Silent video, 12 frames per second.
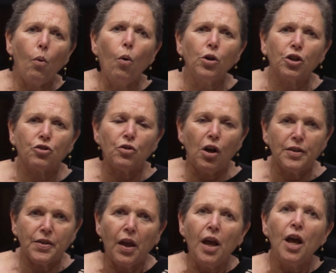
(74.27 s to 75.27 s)
all
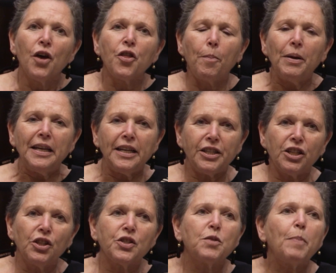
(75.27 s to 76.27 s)
across the
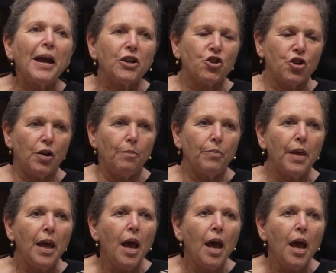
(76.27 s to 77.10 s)
political spectrum.